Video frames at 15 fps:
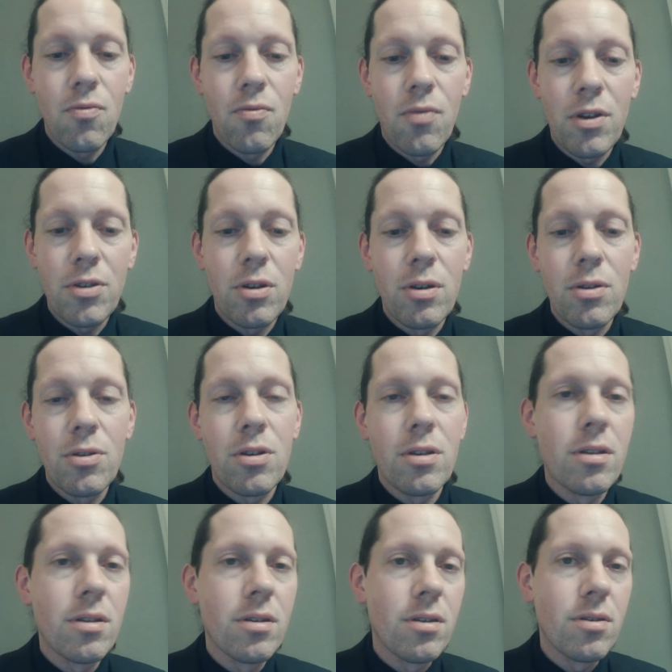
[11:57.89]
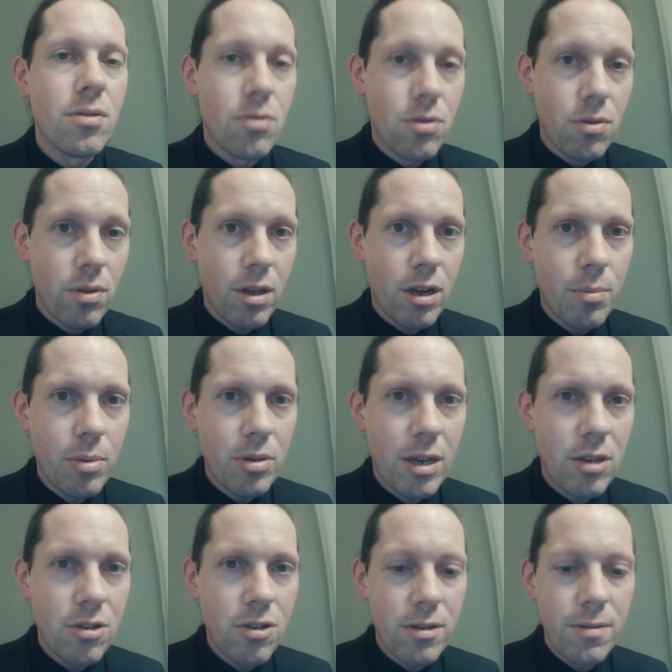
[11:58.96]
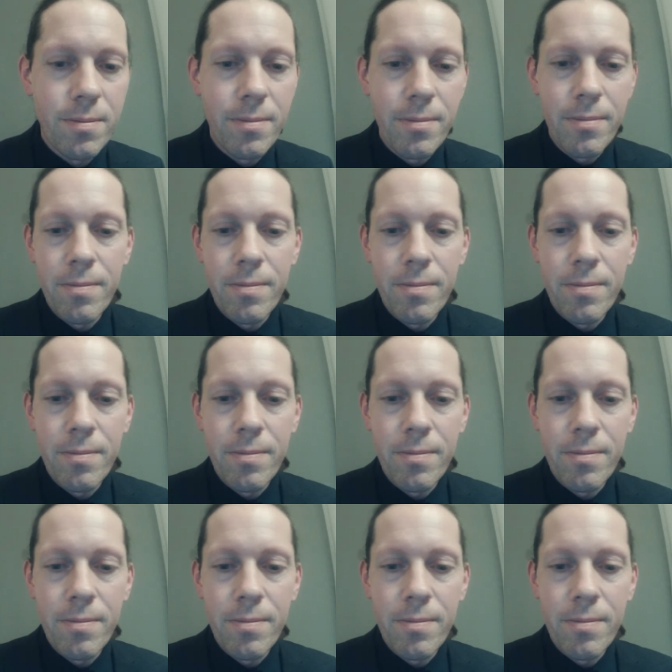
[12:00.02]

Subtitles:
resolution to the Hubble tension.